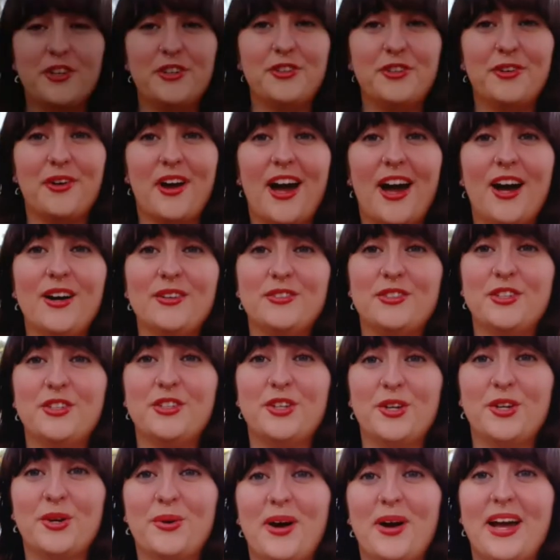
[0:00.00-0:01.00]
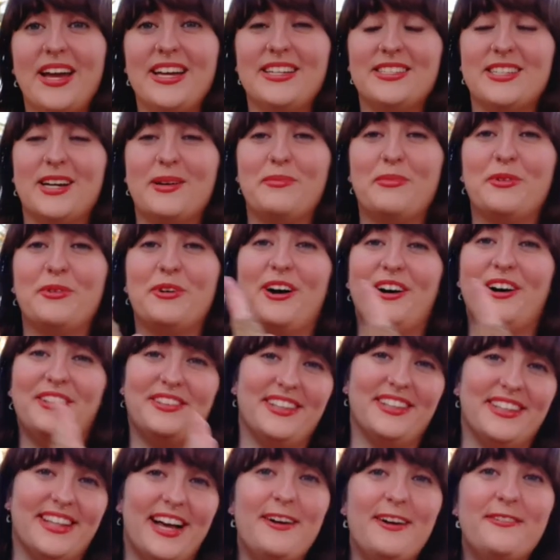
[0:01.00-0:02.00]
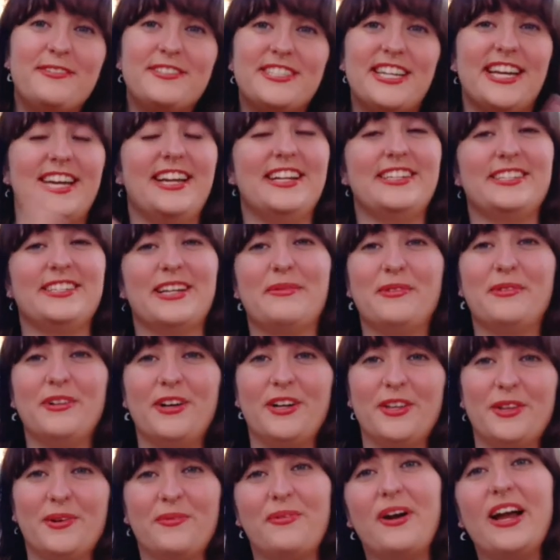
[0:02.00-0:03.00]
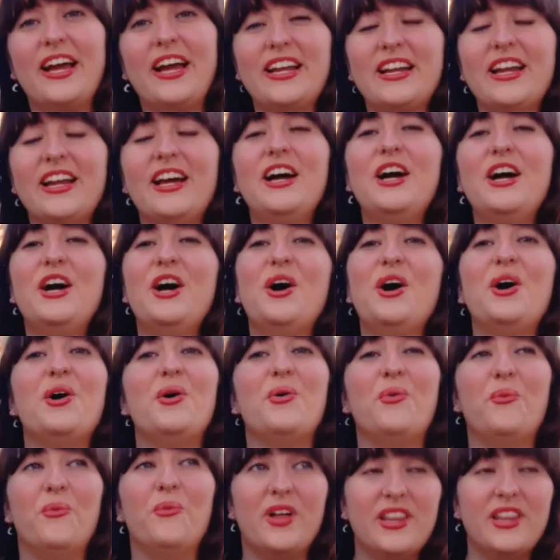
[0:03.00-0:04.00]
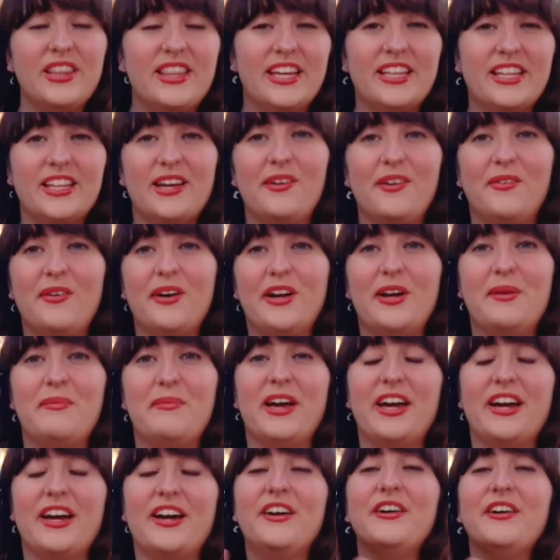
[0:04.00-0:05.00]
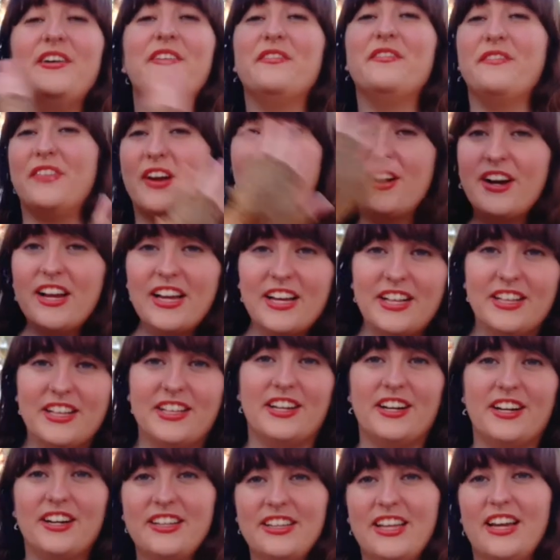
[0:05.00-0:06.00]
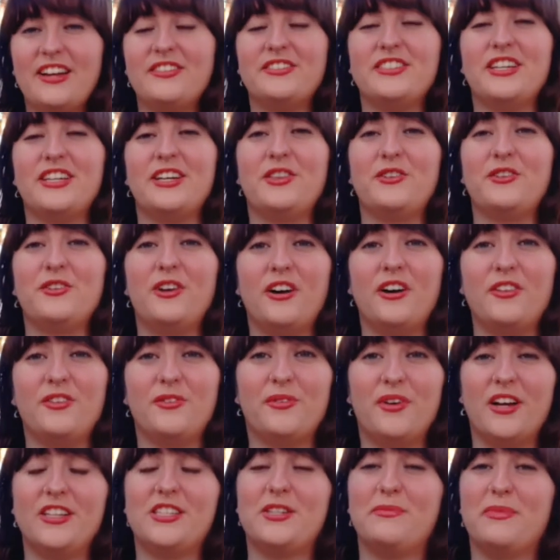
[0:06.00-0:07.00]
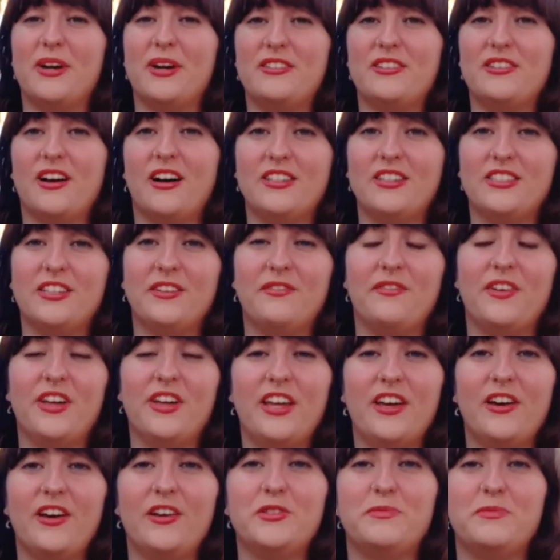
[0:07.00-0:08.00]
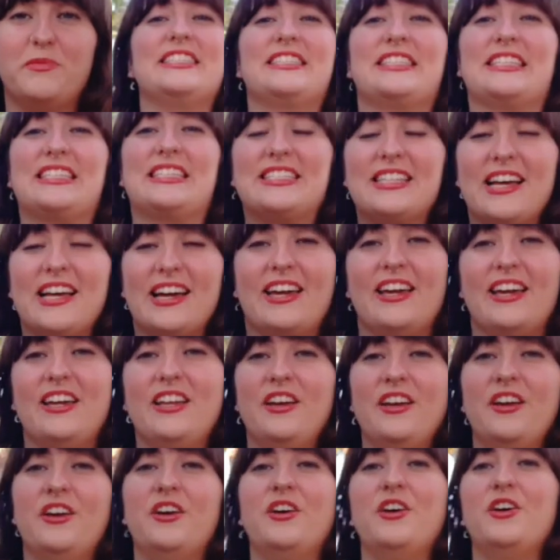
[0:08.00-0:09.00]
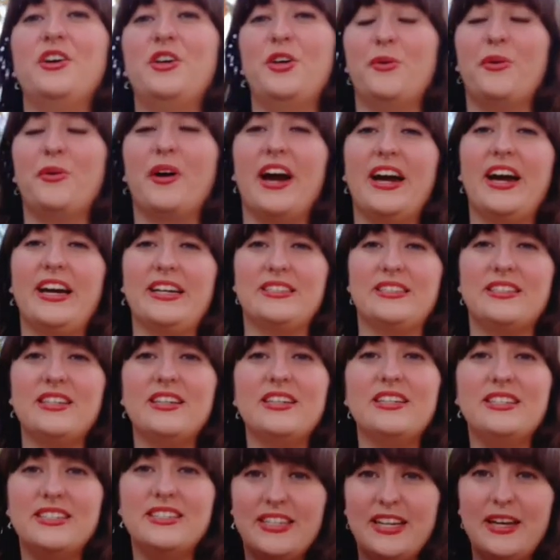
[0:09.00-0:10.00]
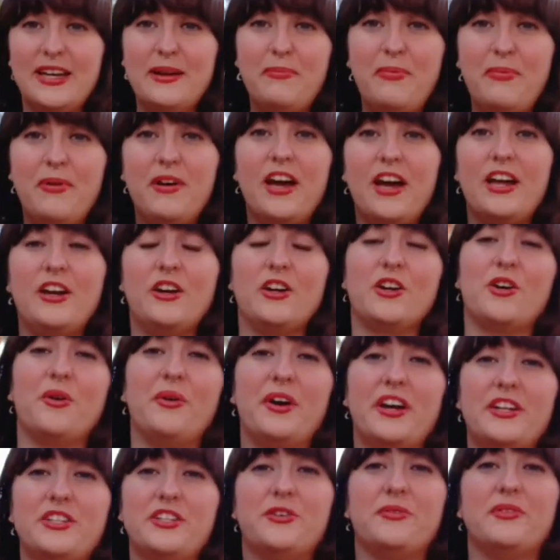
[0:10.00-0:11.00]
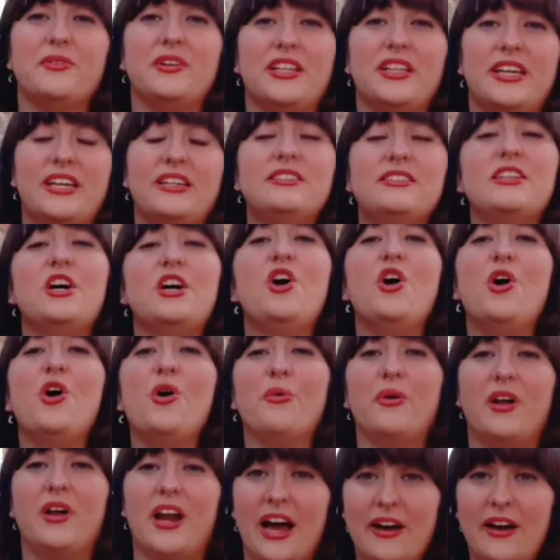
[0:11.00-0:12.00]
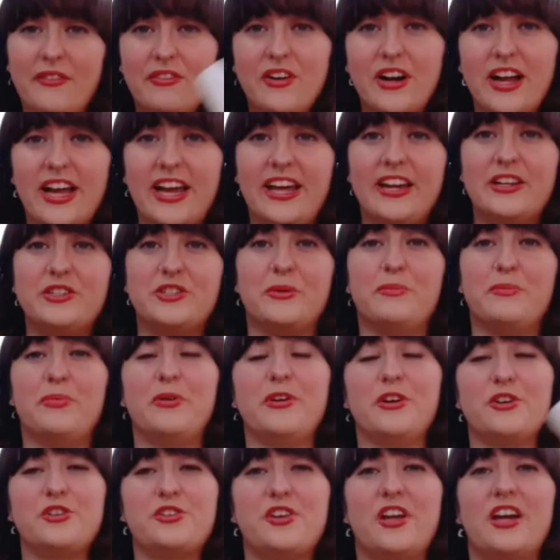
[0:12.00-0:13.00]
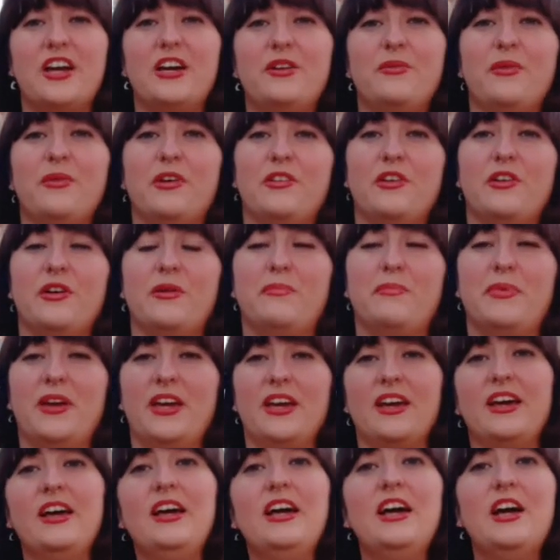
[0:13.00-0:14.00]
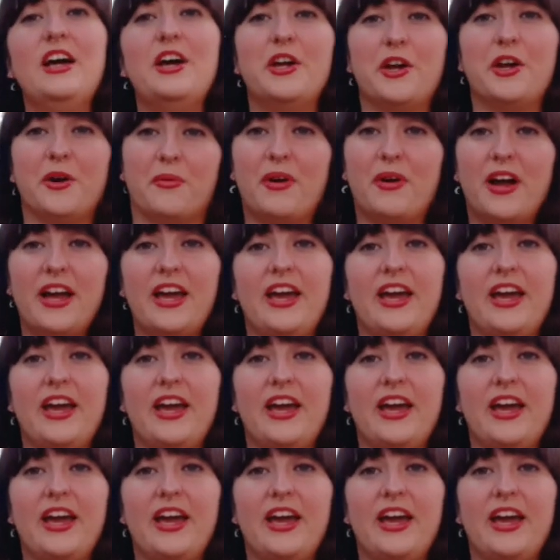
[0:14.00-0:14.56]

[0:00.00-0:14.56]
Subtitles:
you how to do a double on the left and a double on the right. One thing that I want to make very clear that I've said throughout the rest of my tossing videos is the second you guys dip and you're going into release, whatever hand is your push hand, whether it be your right